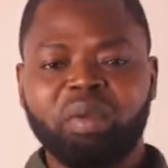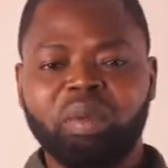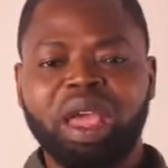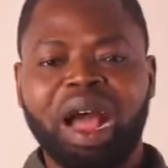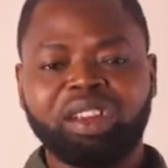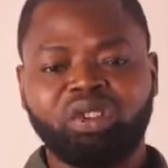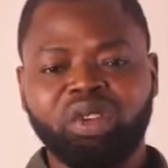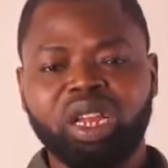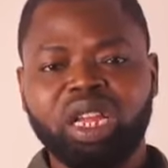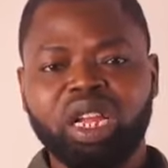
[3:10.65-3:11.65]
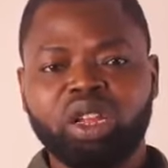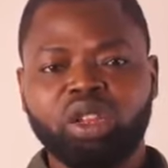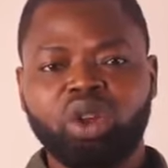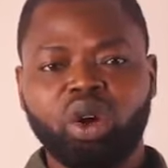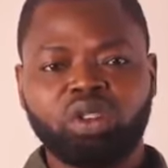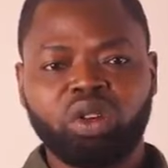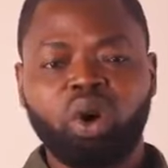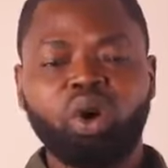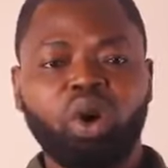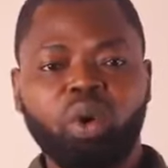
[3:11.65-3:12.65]
may actually not
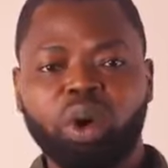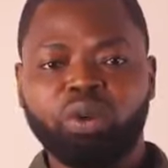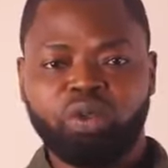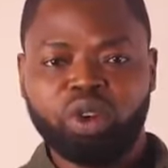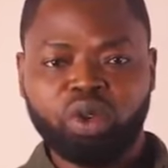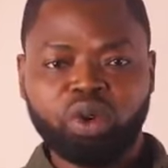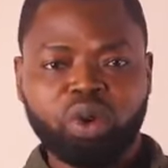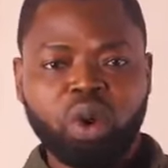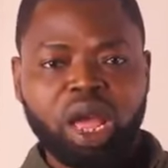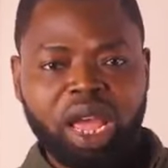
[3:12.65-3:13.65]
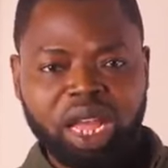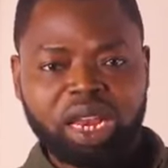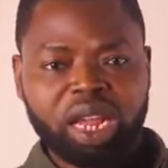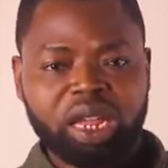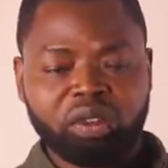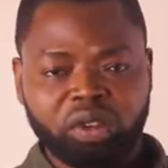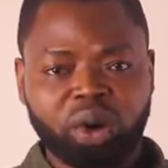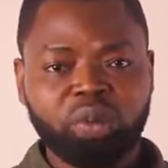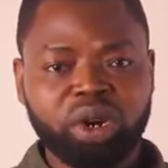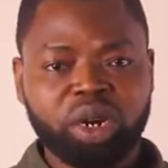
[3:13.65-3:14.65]
go well for you in a
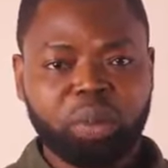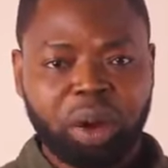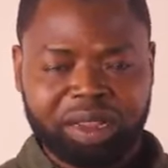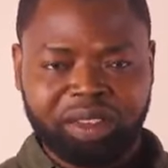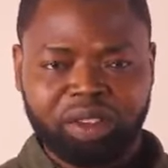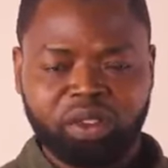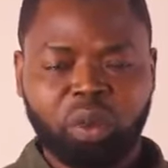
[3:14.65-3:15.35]
summary passage.